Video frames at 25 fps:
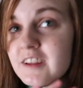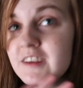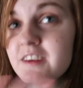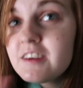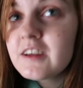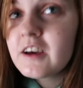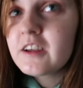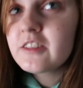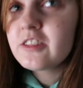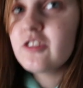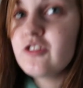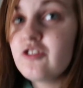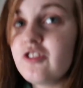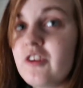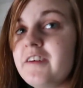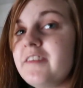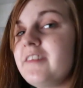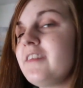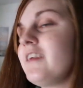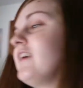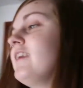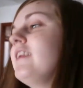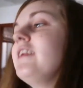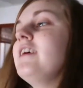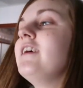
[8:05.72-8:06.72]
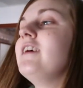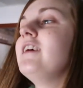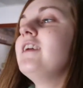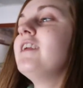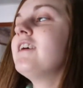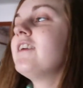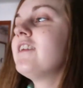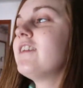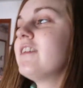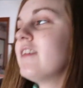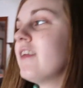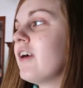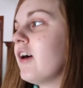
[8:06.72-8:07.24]
not the dress I
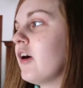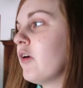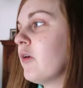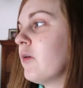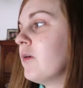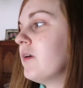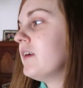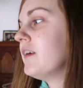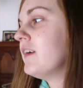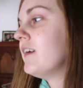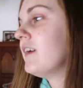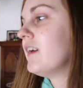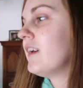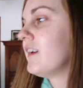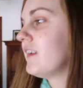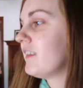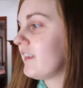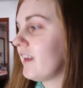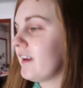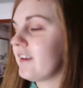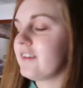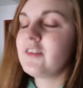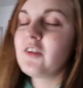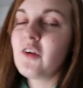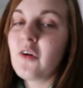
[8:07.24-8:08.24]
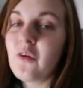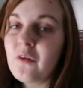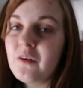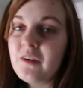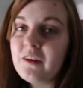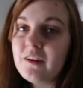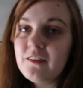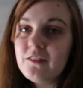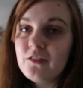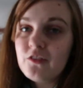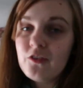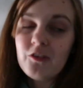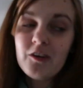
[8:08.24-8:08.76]
need. So that's going
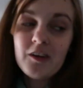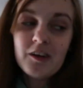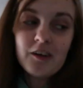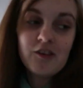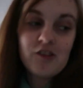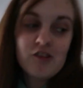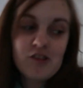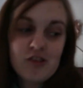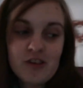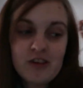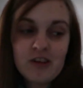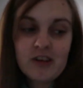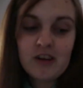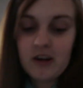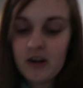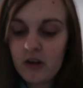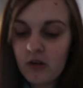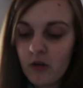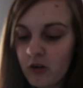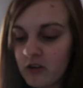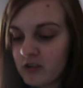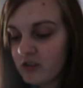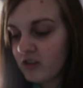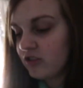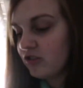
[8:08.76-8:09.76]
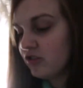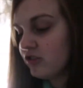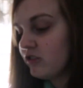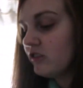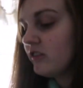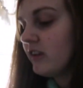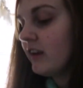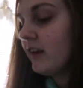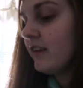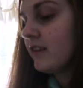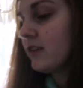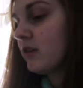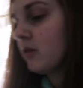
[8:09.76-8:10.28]
in donation. And of course I should
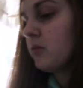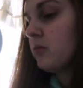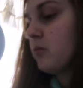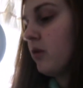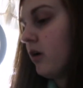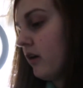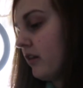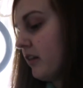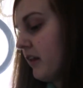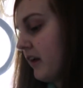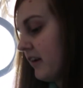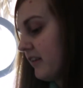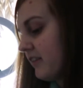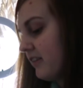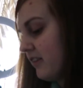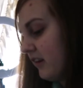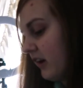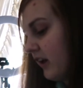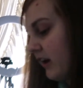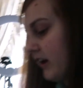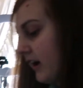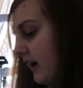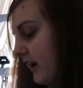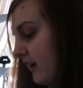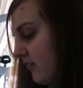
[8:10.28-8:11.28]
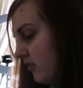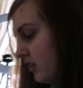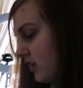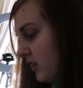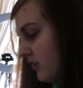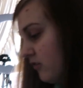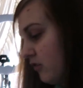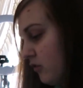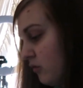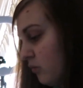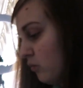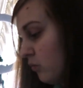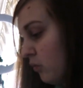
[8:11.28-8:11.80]
take some bralettes that I haven't
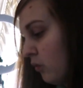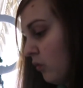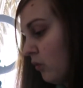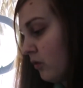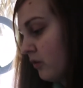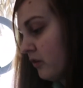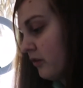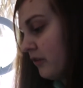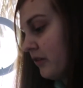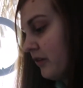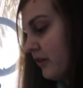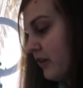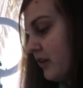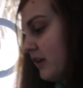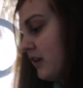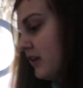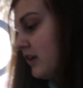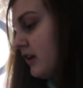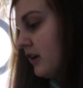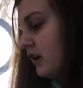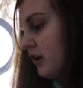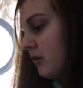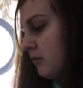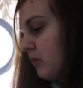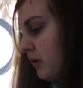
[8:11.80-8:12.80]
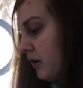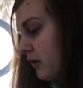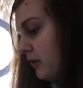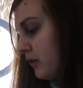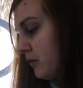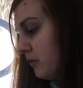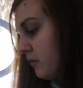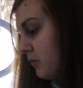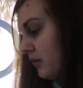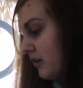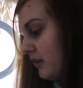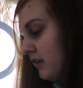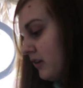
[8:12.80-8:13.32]
even worn and probably
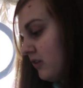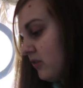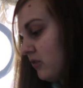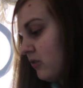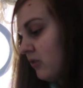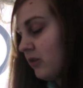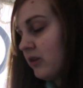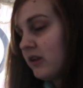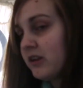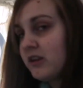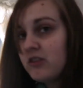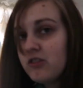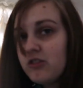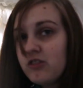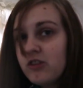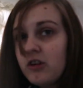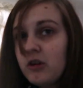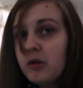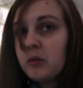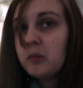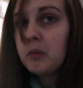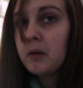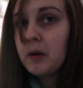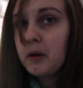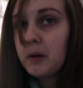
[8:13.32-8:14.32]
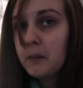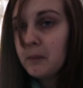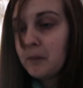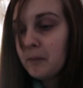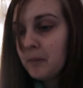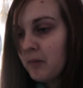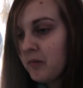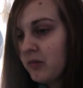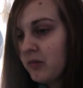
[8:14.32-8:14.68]
put it in donation, but